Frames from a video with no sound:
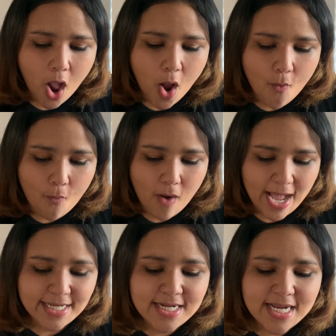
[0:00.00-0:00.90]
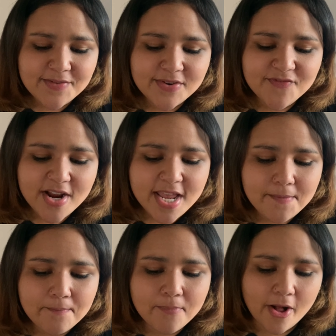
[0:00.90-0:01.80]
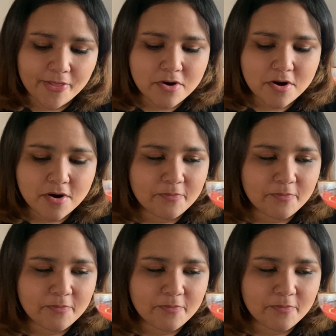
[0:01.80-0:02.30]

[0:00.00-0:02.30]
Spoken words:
why did I even fucking bother?